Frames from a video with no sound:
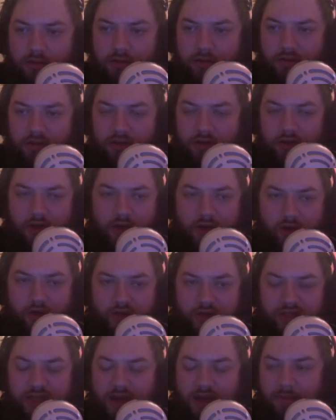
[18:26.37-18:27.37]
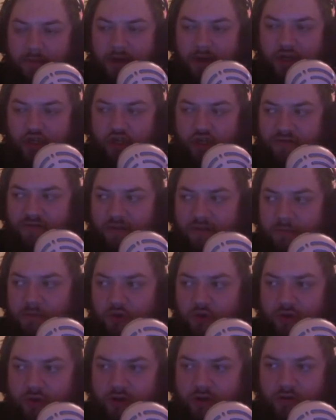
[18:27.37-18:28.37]
the ghosts. I'm not sure if I'm
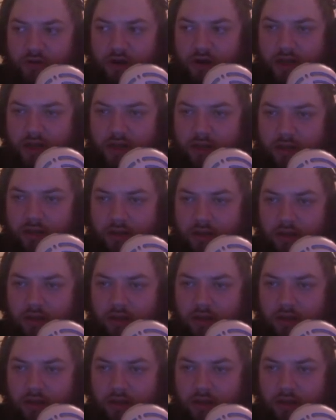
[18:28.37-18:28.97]
doing it right.